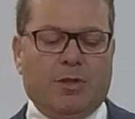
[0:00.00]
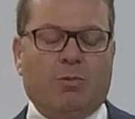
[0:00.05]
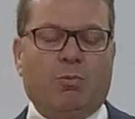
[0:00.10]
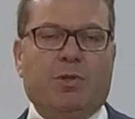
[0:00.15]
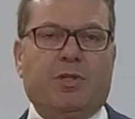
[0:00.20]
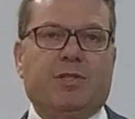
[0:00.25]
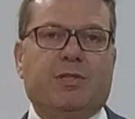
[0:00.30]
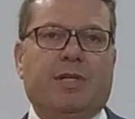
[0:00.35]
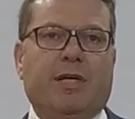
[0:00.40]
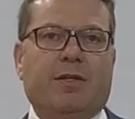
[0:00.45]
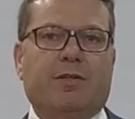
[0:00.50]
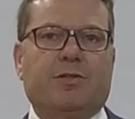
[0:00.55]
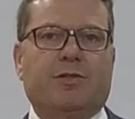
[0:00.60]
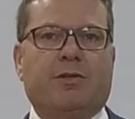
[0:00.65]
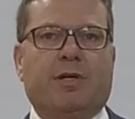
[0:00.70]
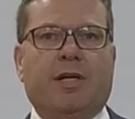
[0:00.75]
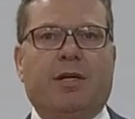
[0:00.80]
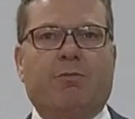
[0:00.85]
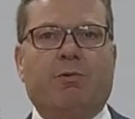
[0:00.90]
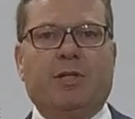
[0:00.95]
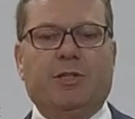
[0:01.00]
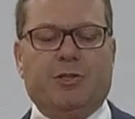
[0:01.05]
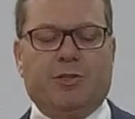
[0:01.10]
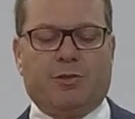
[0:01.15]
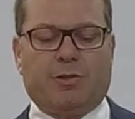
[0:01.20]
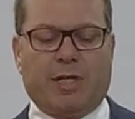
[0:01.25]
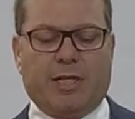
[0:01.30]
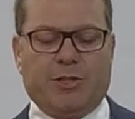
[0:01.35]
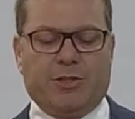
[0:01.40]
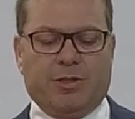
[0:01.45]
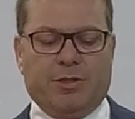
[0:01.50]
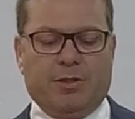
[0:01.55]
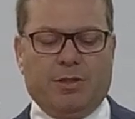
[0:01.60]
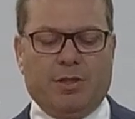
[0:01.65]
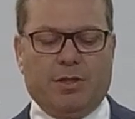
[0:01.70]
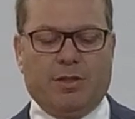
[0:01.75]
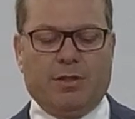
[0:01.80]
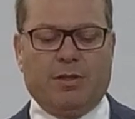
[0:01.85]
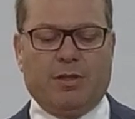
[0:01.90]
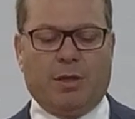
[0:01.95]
with South Australian registration